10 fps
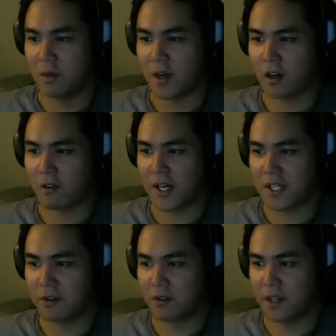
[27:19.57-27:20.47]
a rock
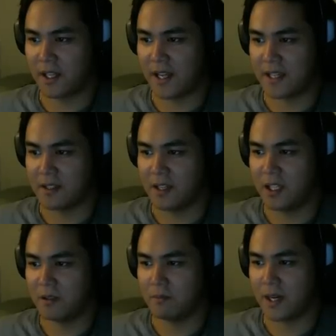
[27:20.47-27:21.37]
crashed through the glass and
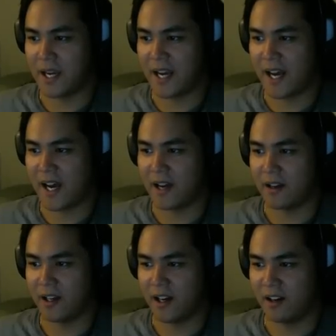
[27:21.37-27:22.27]
hit my eye
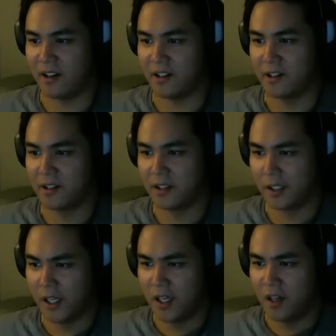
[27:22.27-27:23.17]
hard.
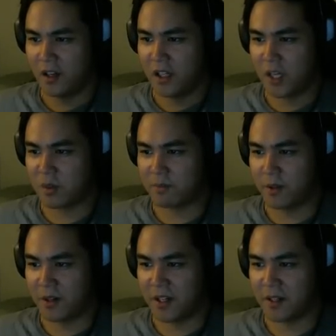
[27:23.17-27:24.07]
It was
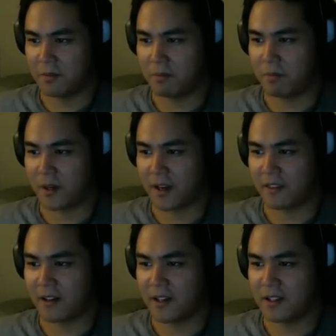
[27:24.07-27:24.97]
blurry, but I
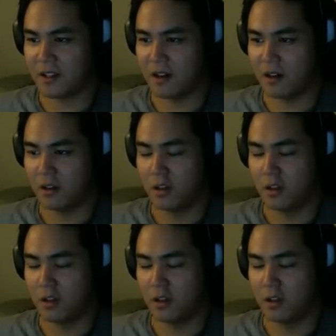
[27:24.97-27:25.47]
thought I saw